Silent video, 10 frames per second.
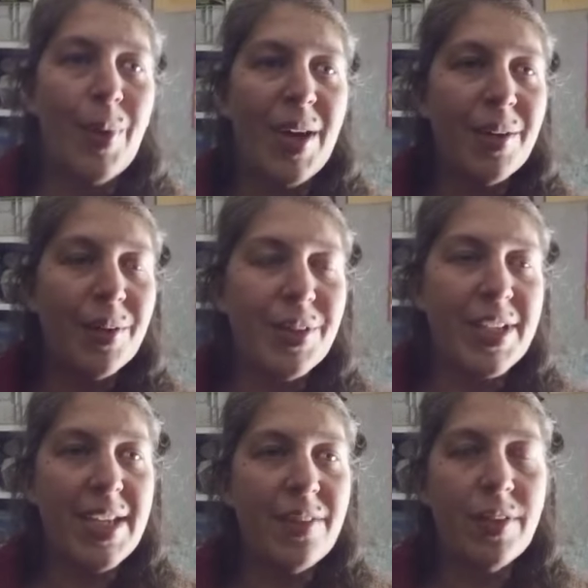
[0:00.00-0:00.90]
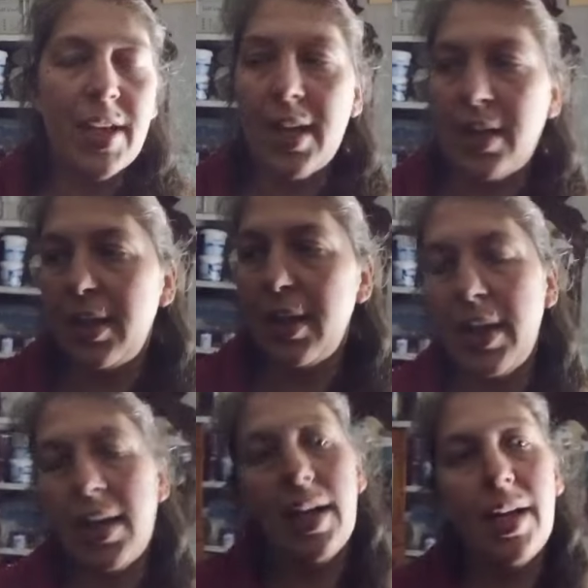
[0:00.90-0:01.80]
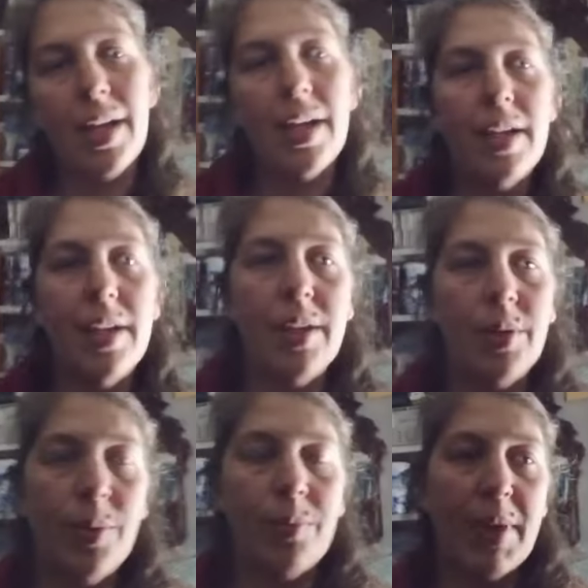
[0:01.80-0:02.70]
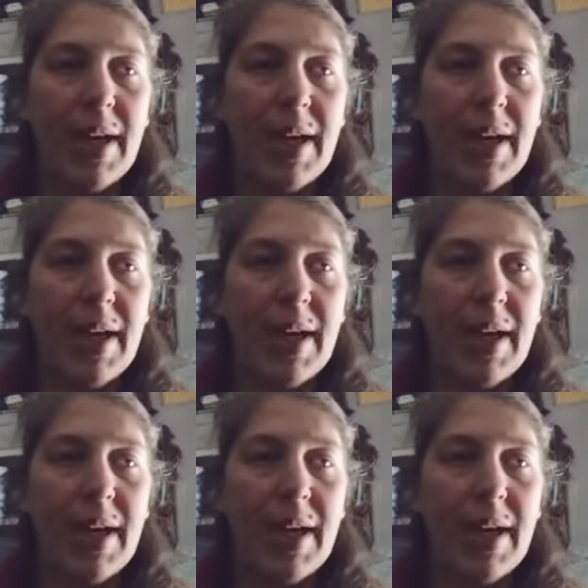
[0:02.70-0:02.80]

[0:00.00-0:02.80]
Well, good evening. We've